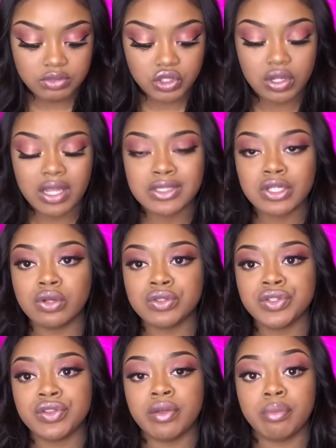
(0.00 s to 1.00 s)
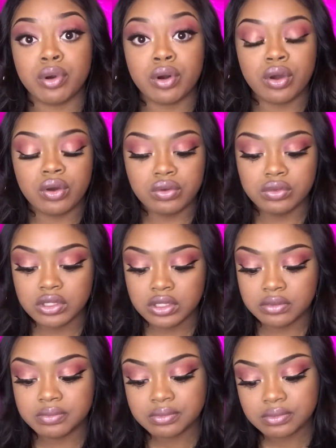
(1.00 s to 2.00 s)
So let's go to the pros,
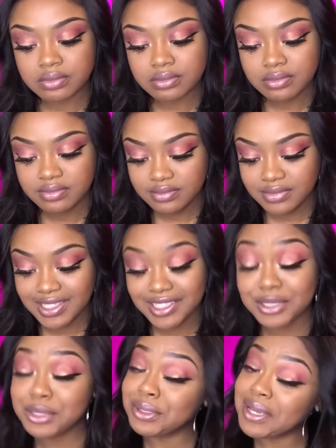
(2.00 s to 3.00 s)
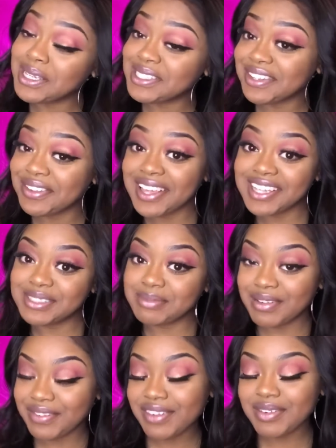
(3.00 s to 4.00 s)
because you guys know that's
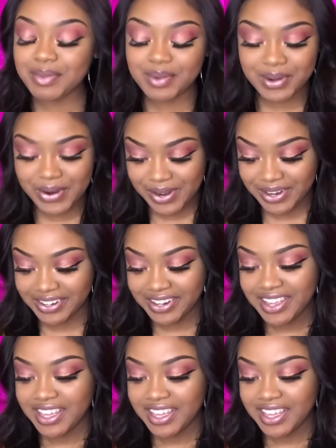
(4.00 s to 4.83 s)
my favorite part.